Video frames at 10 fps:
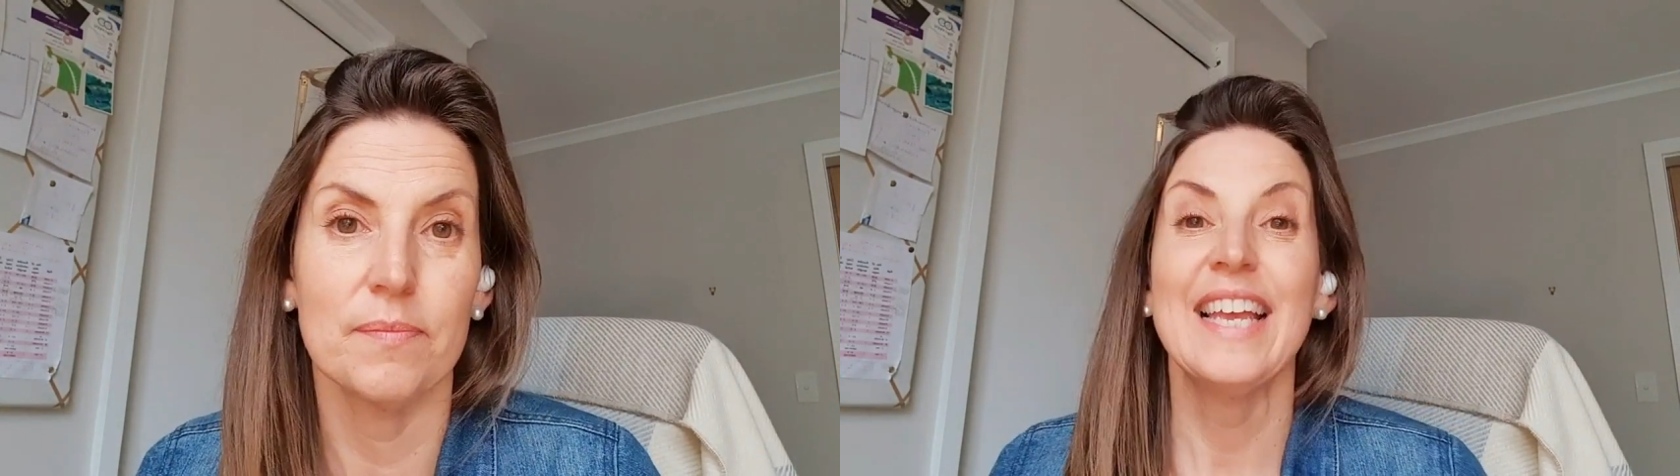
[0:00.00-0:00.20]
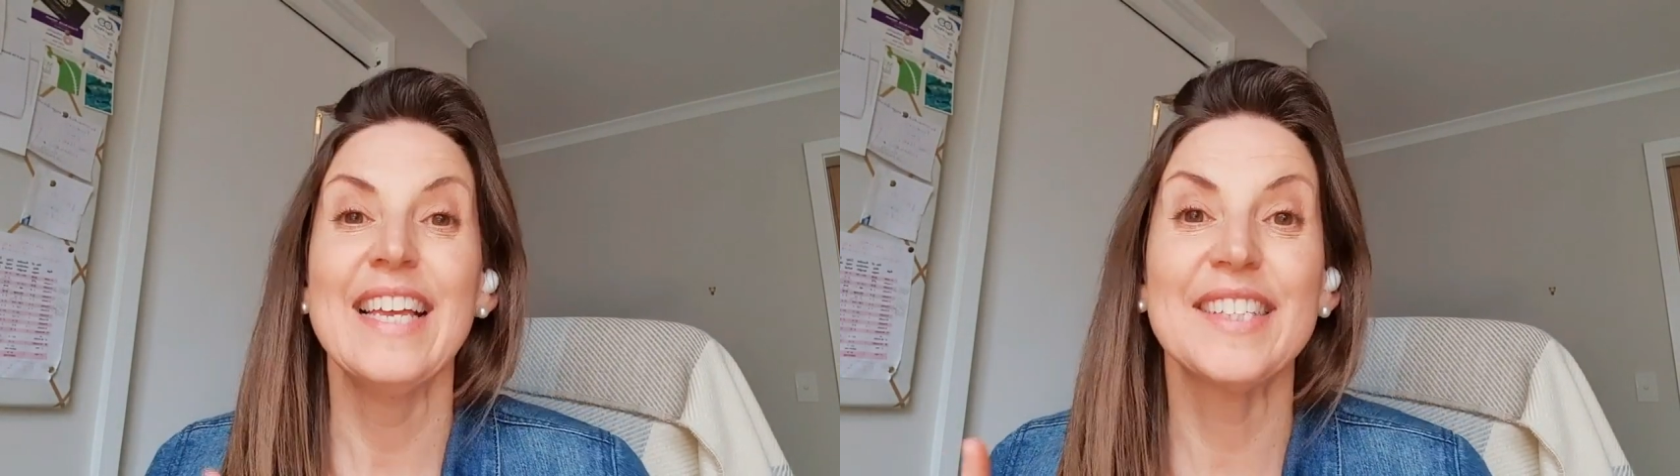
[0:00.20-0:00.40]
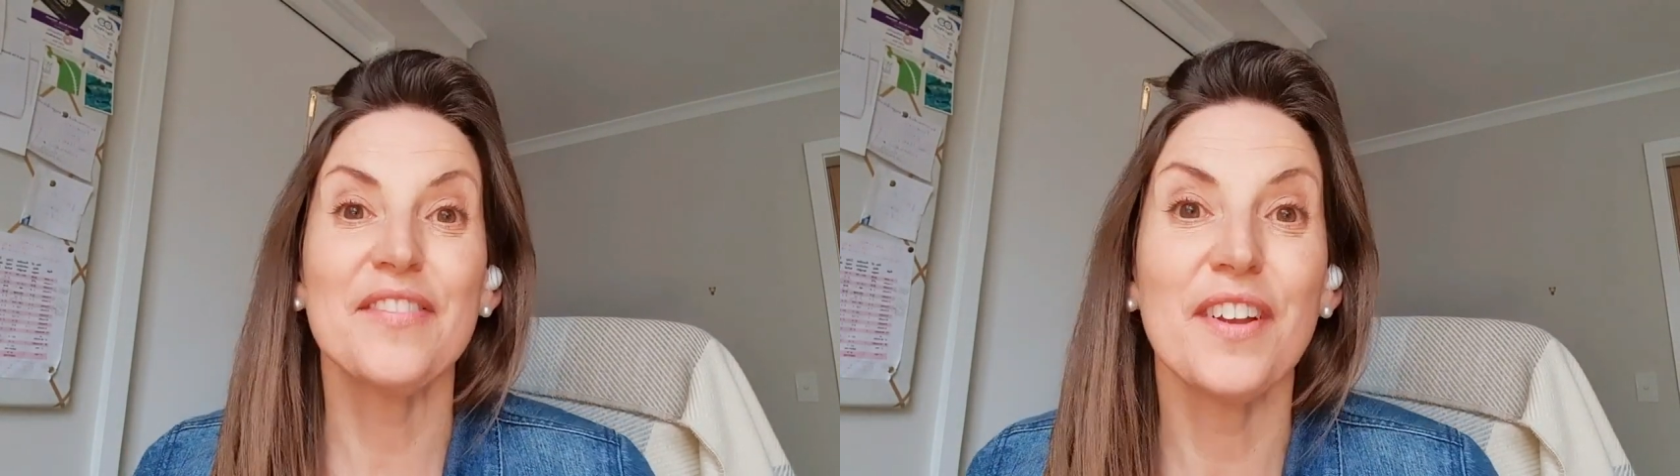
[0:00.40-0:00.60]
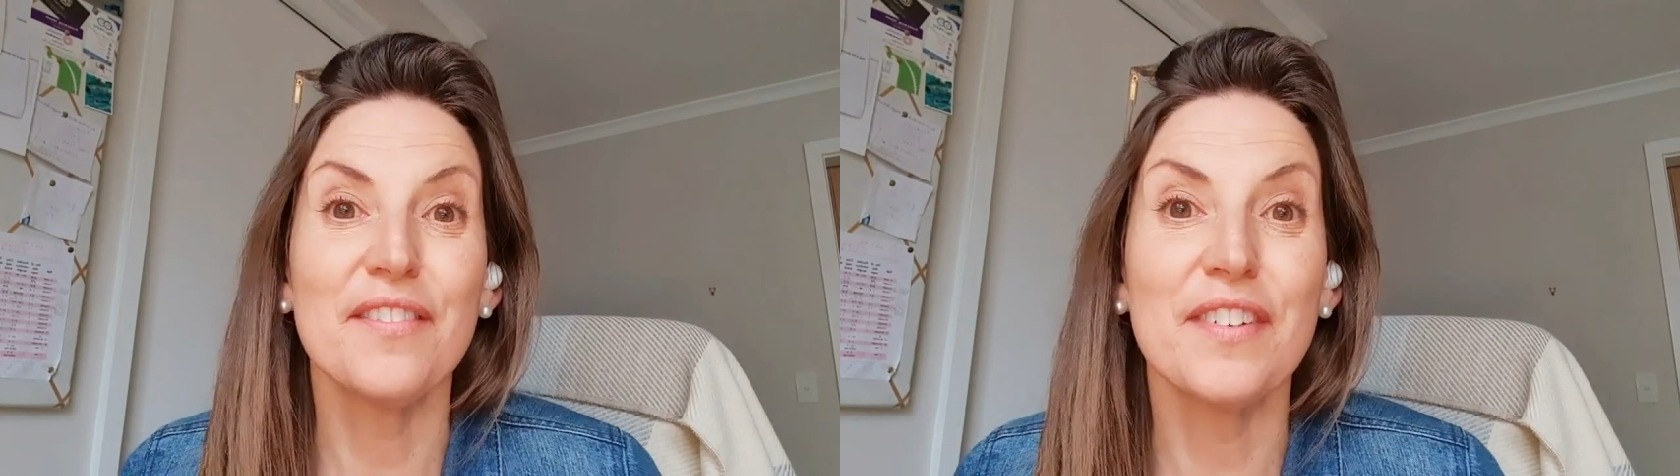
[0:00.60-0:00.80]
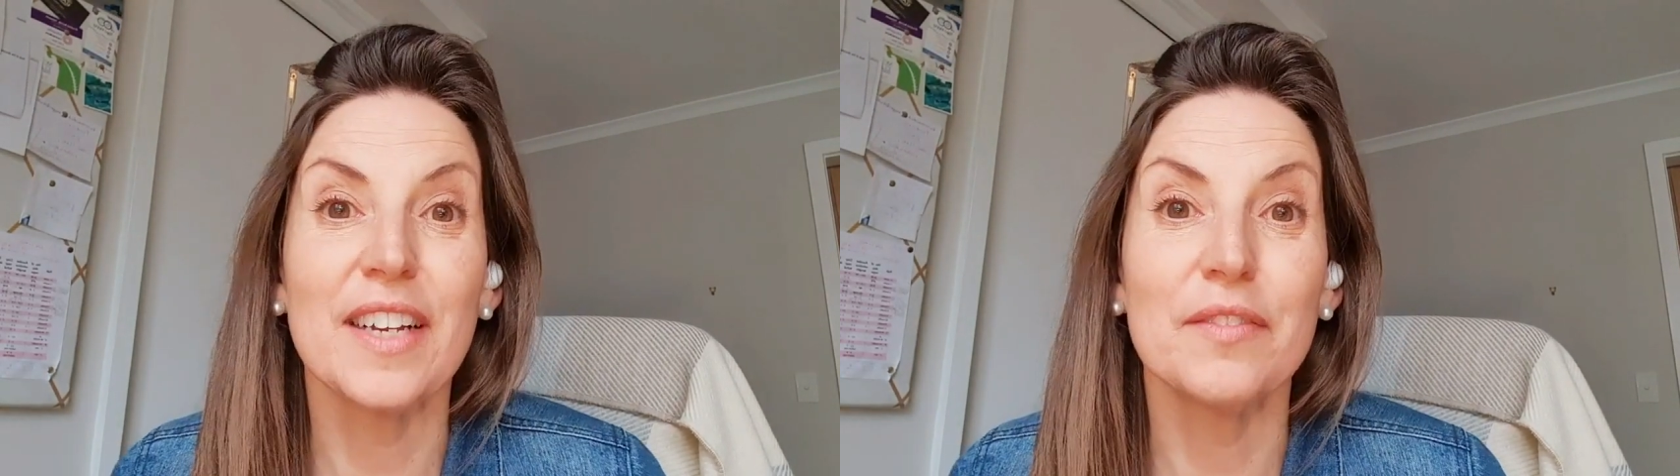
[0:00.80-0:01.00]
Here's a
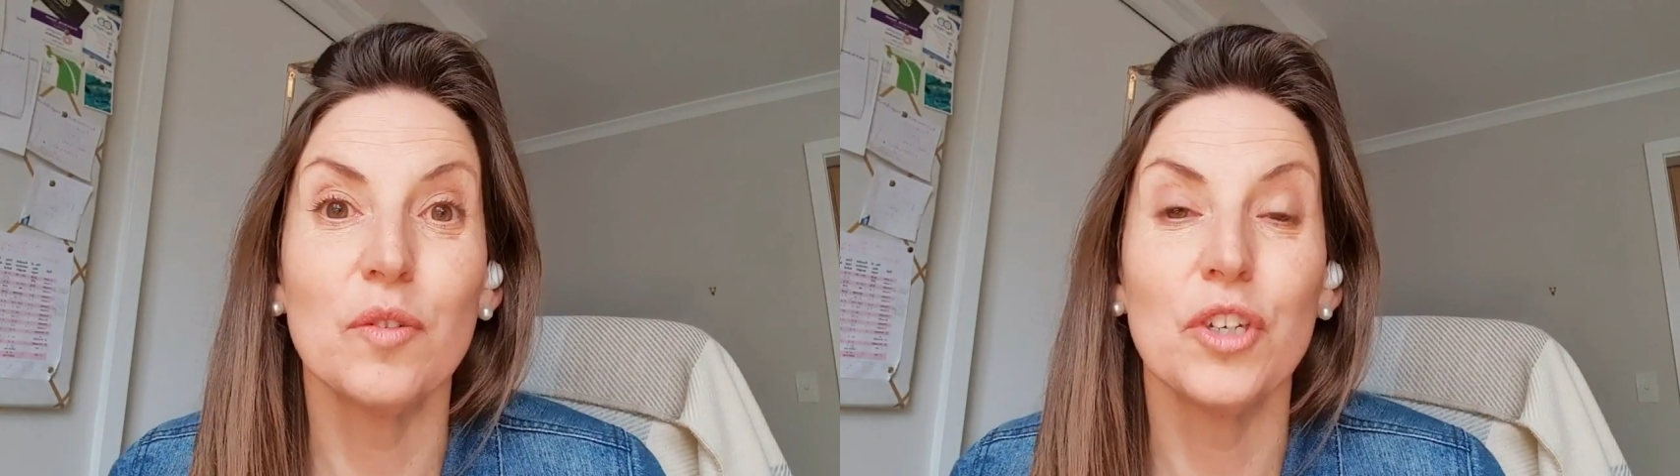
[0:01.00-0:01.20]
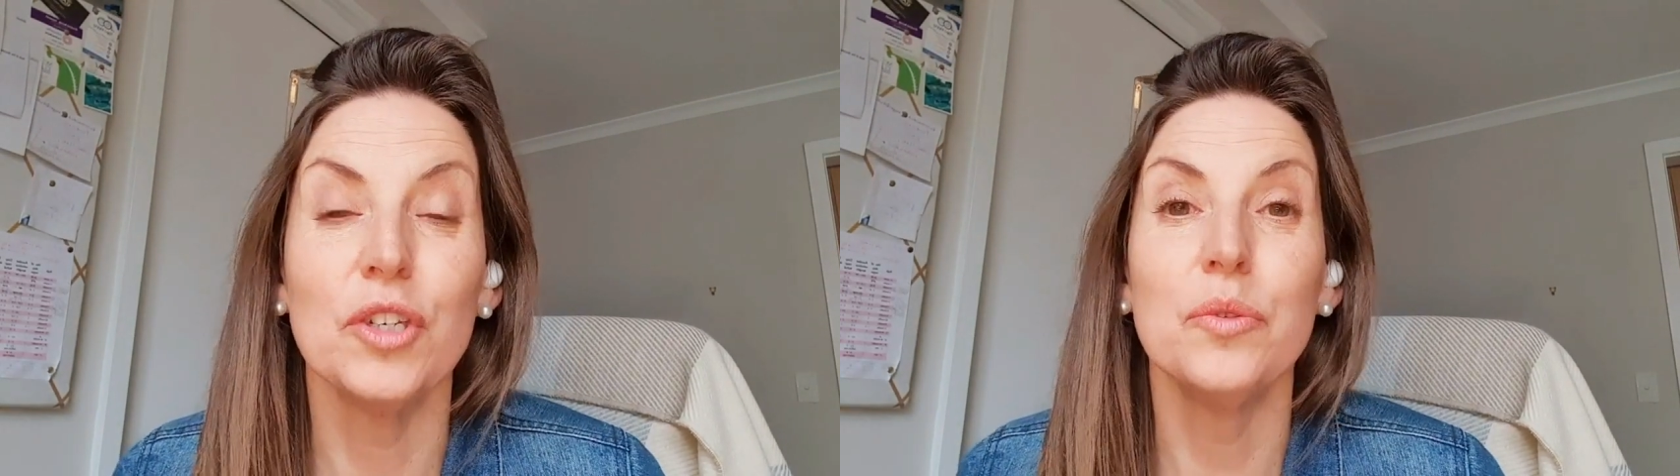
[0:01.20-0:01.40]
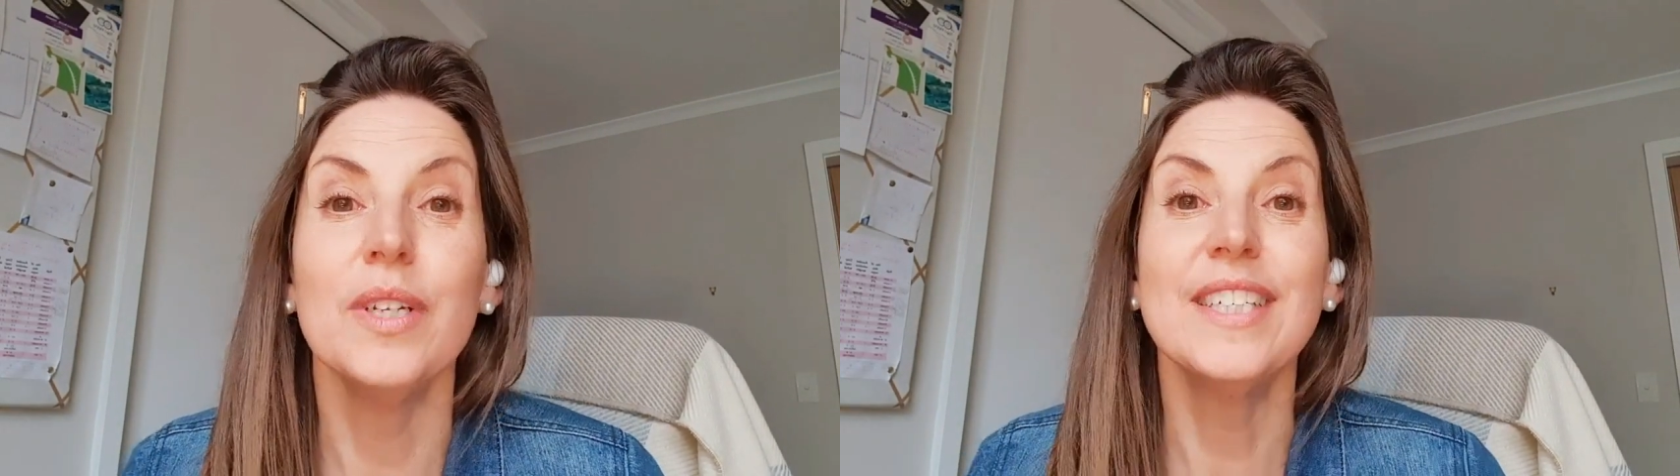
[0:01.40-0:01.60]
fun fact for you.